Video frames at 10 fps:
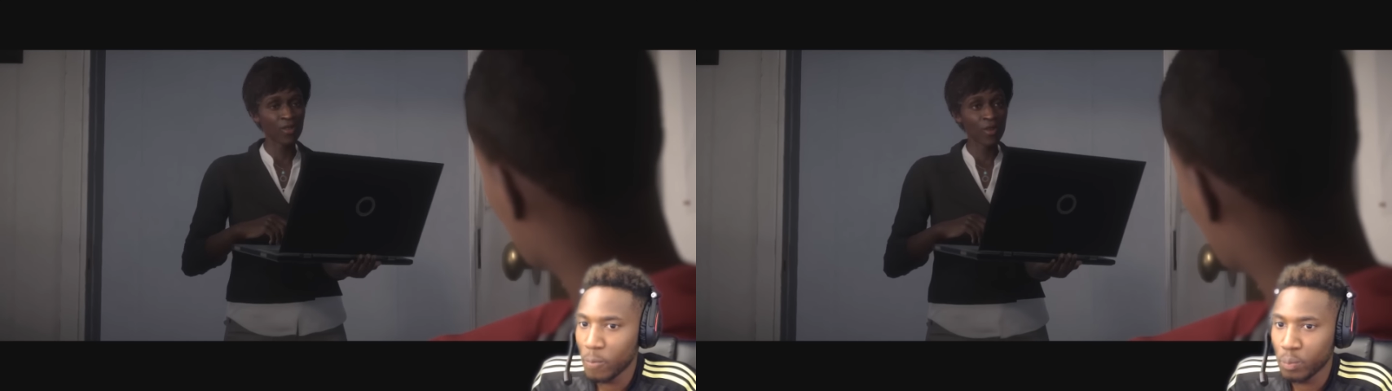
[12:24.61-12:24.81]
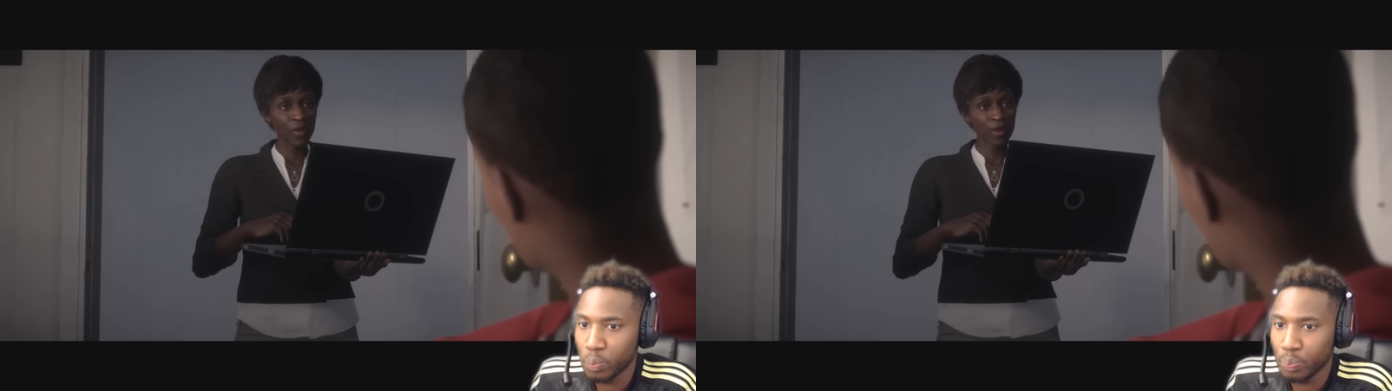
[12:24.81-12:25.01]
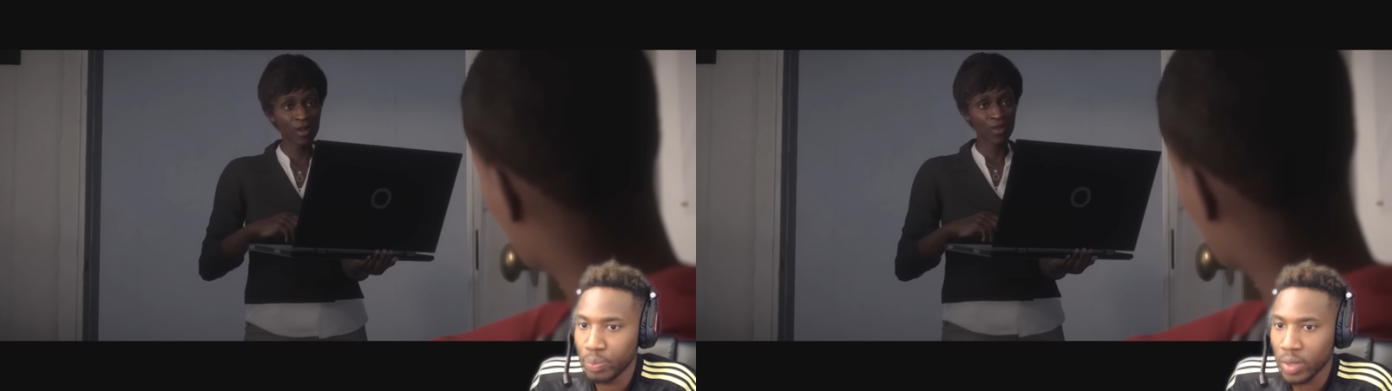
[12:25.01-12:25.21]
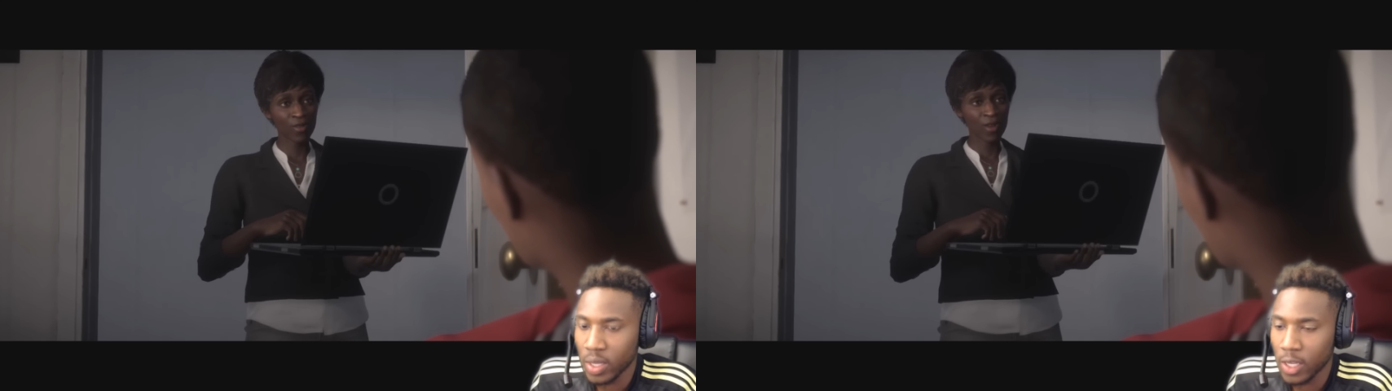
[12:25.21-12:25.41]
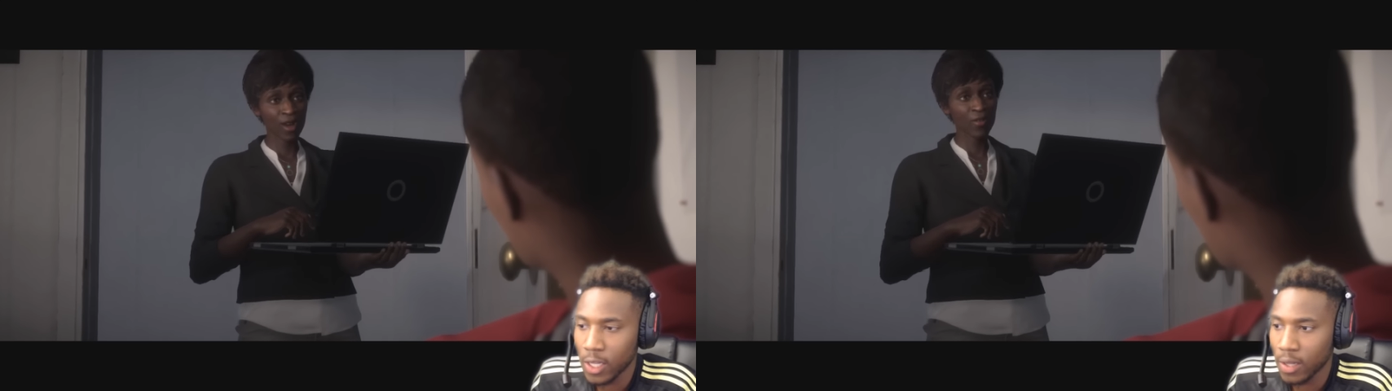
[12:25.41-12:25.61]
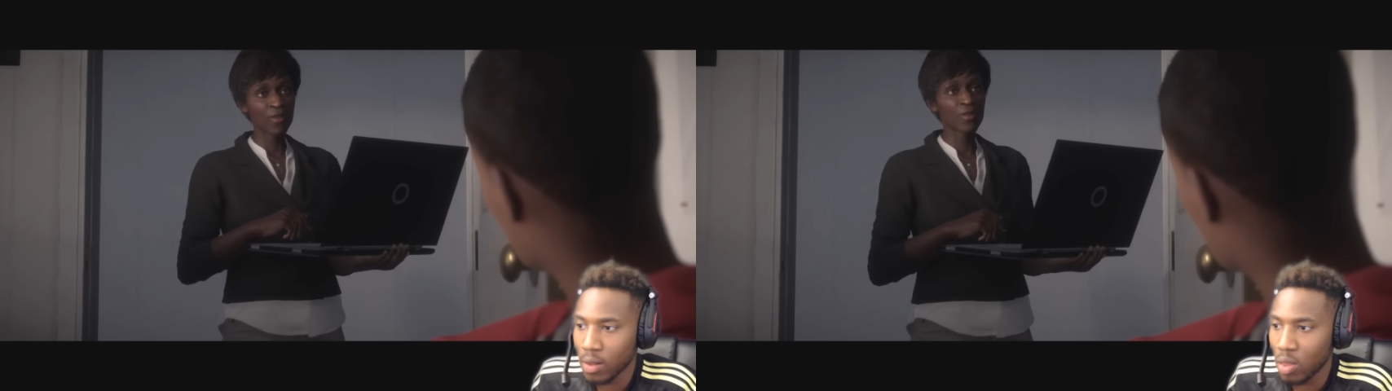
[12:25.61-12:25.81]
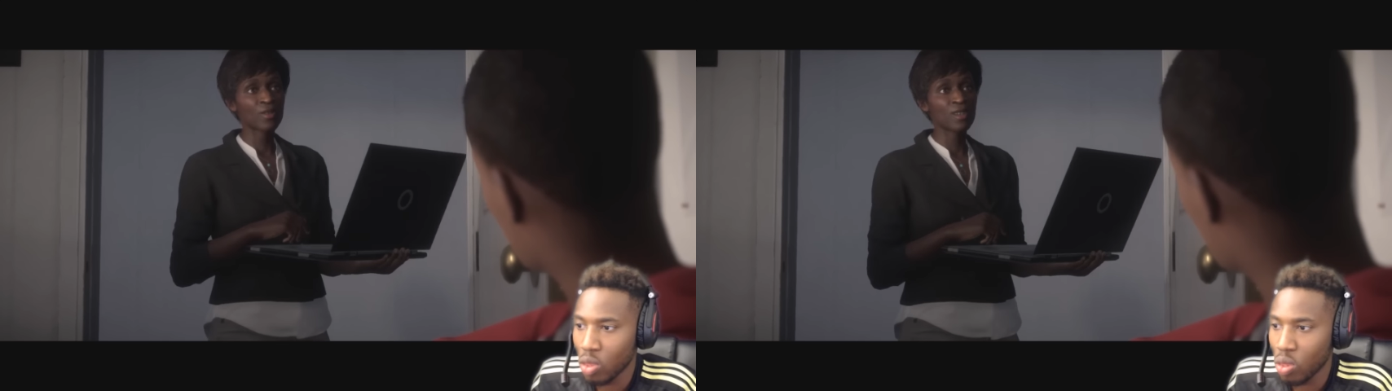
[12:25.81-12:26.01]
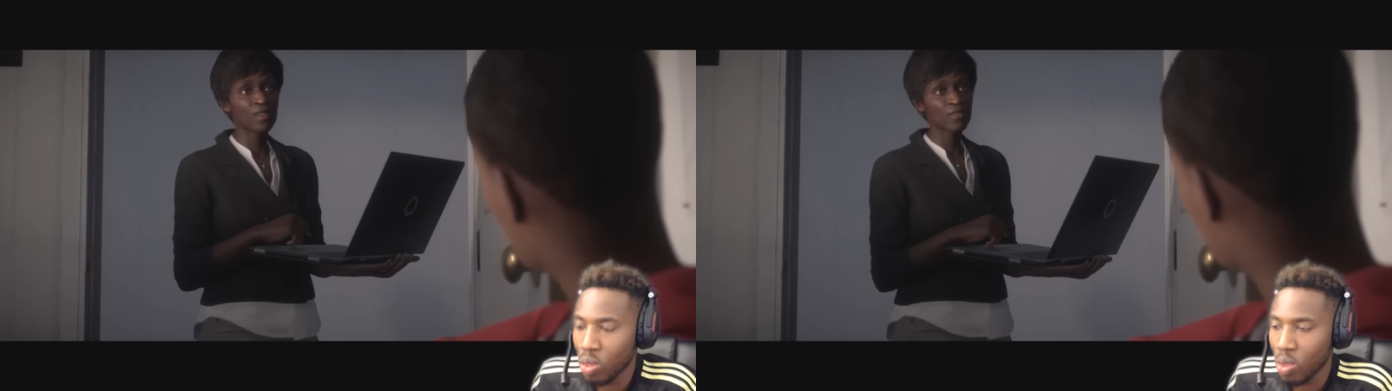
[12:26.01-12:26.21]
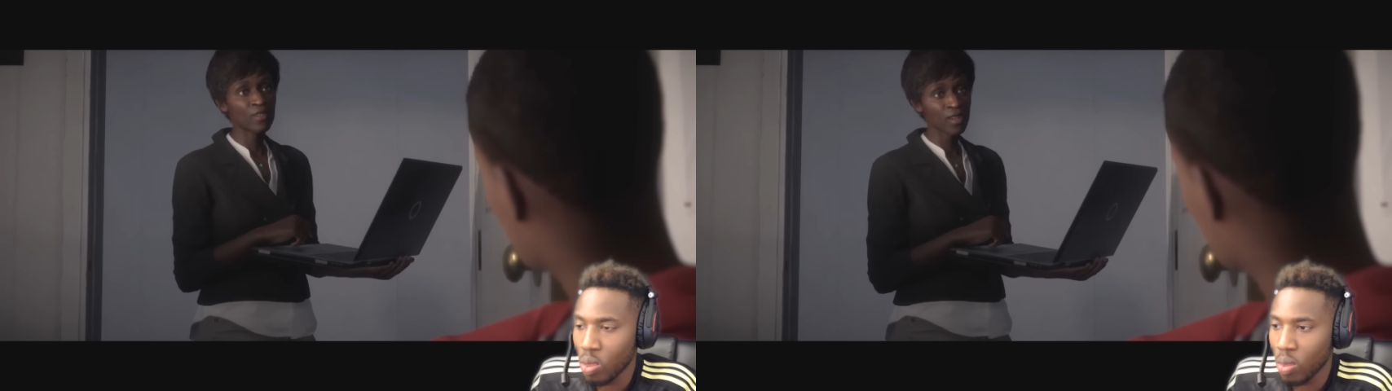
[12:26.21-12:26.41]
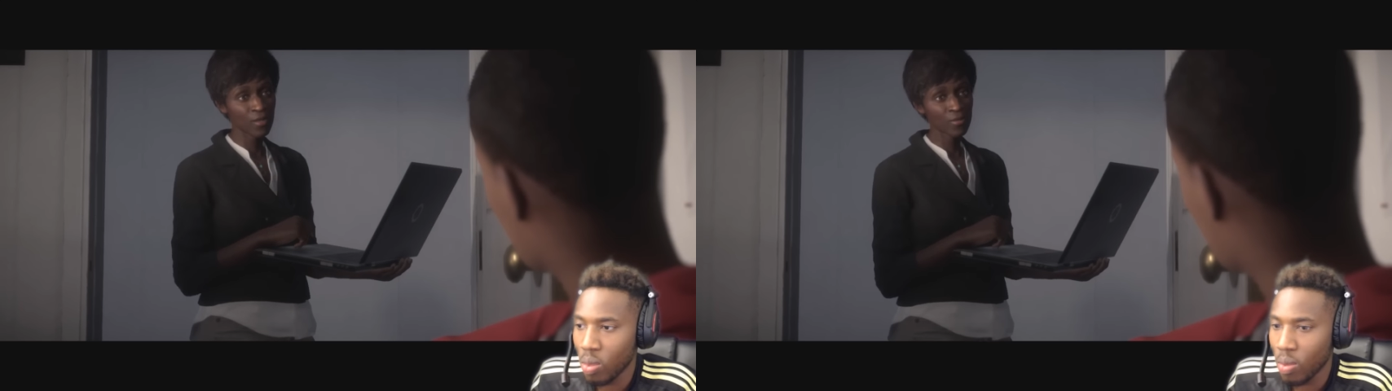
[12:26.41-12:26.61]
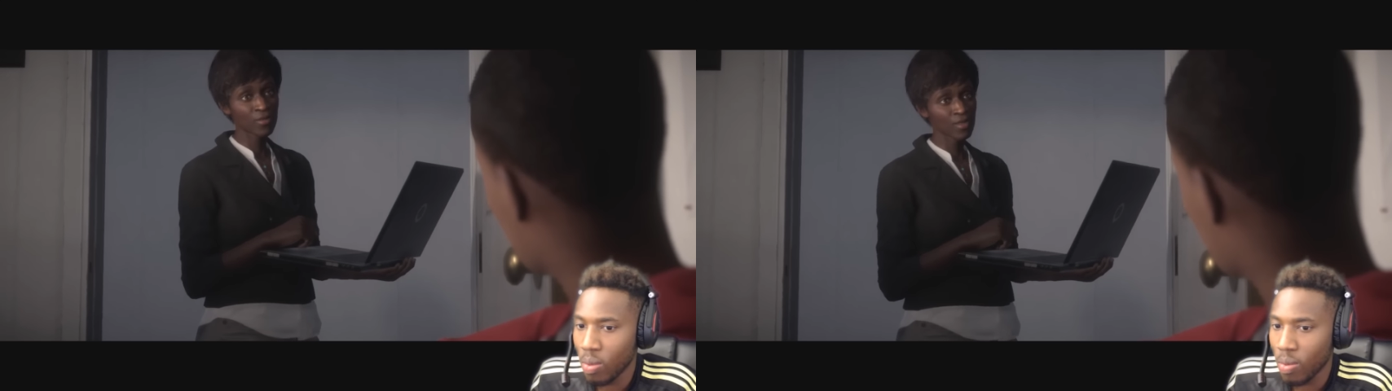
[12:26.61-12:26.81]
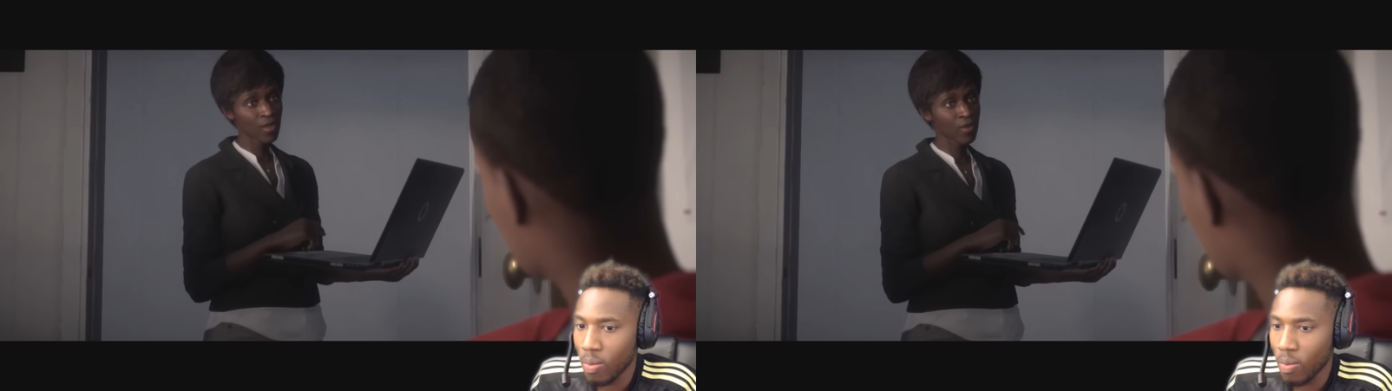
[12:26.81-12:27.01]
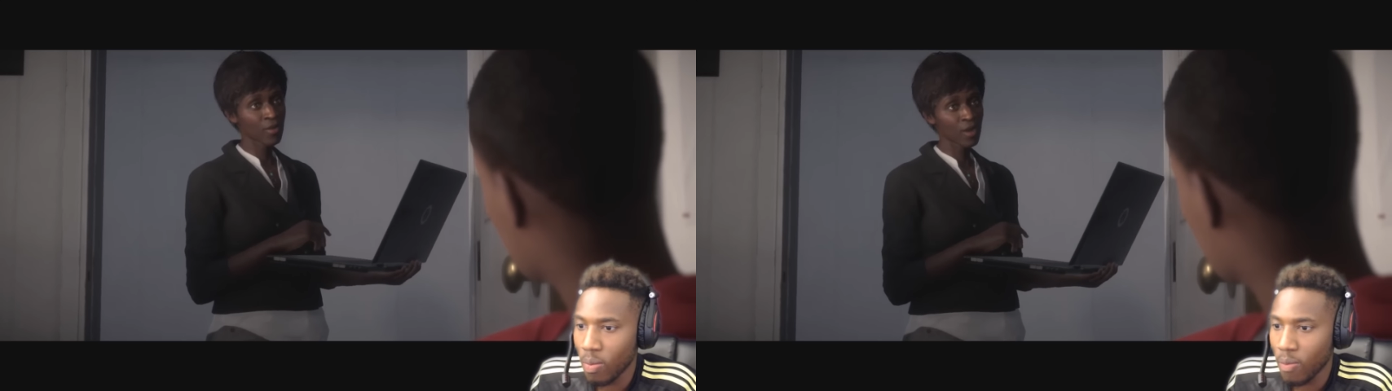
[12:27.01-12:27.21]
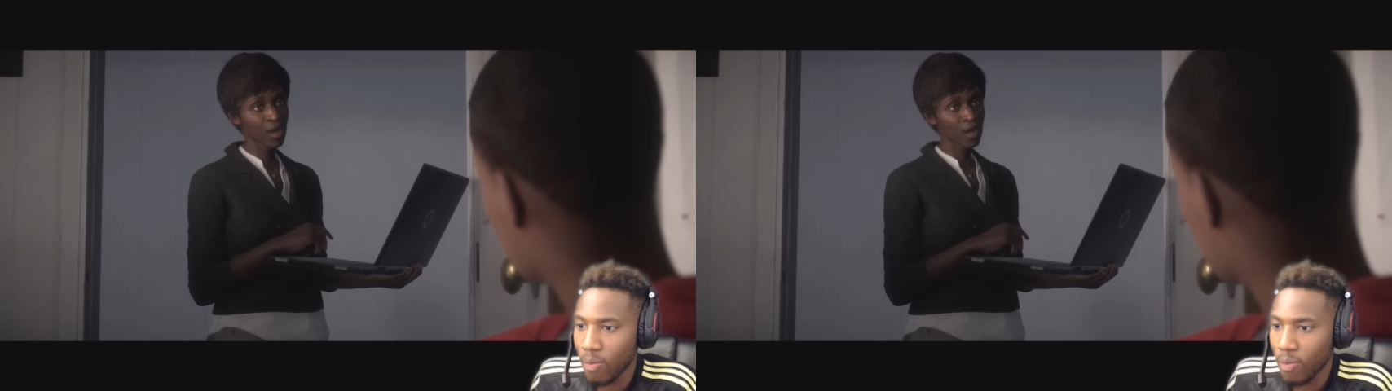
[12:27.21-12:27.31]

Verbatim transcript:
Speaker 1: know it'll never ring if you keep staring at it.